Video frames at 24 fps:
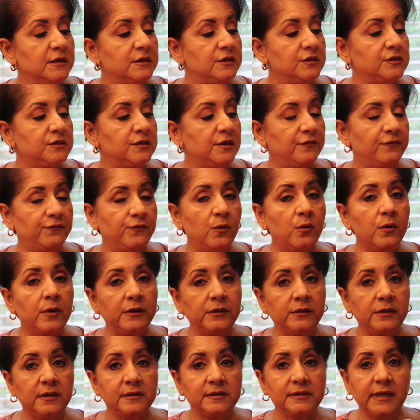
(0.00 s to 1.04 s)

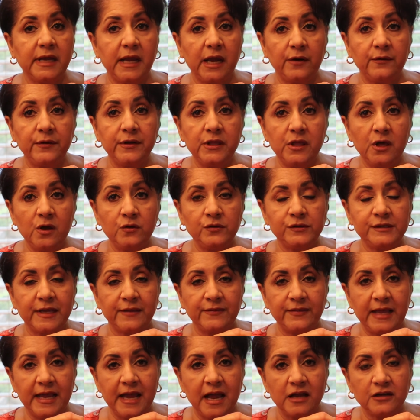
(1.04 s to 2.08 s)
Sephora does carry those,
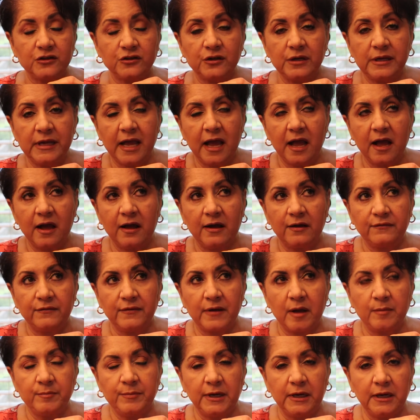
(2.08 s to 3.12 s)
and they actually have,
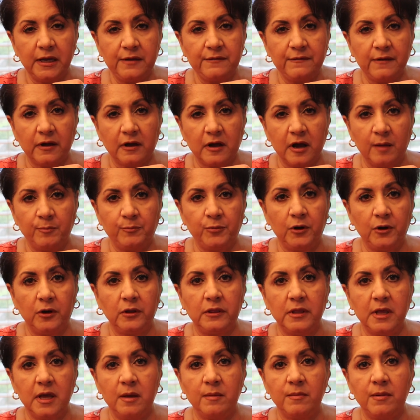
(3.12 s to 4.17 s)
I believe, a couple
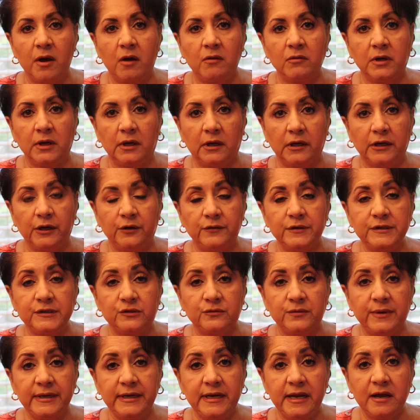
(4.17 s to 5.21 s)
of them on clearance
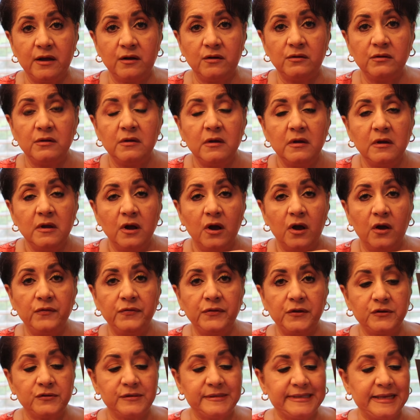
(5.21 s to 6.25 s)
right now on
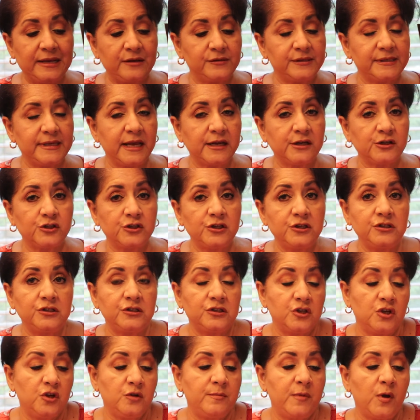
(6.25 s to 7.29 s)
their sale section.
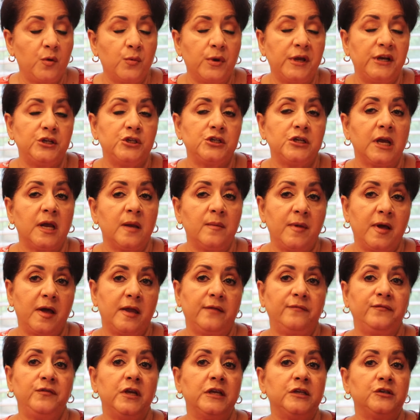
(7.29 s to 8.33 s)
So you may want to check them out
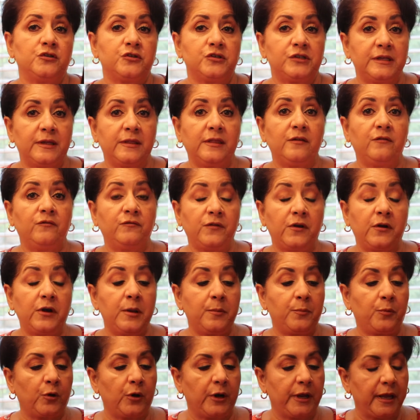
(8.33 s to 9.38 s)
if you're interested. They're
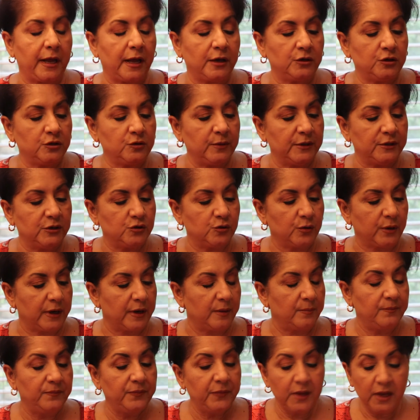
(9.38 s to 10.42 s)
very pretty. I do enjoy
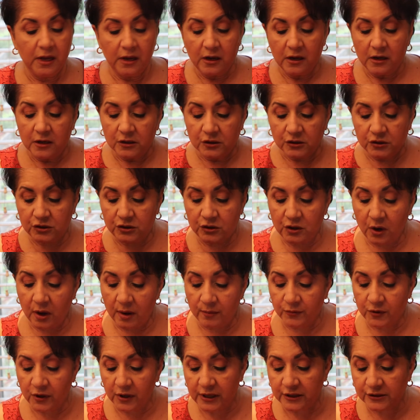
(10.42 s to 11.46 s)
them. So
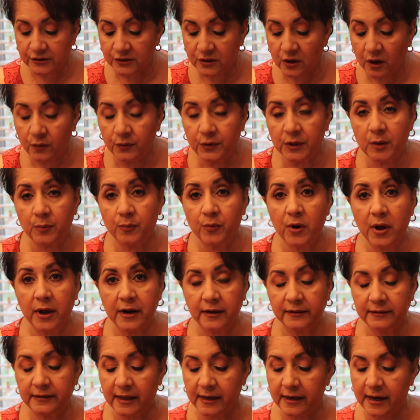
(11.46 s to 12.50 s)
I'm going to start with a
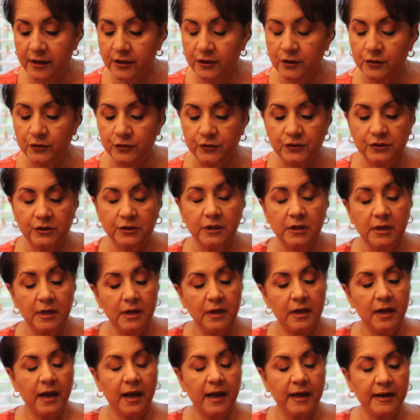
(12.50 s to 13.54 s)
product that I used.
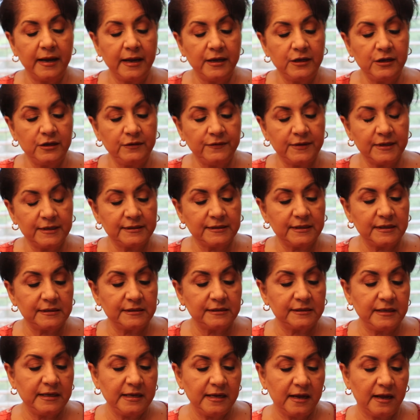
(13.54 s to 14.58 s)
And this
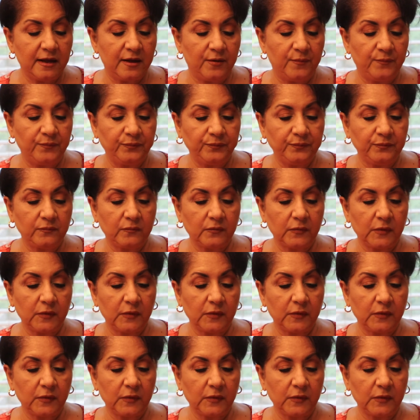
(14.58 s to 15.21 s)
is the